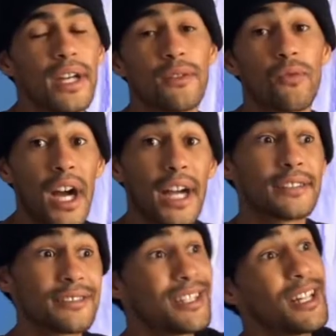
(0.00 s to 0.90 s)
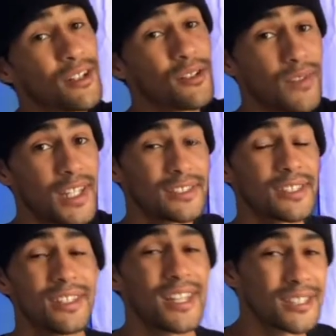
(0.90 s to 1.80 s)
and rise to elevate to
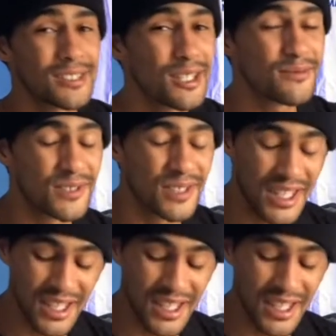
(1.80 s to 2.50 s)
the next level.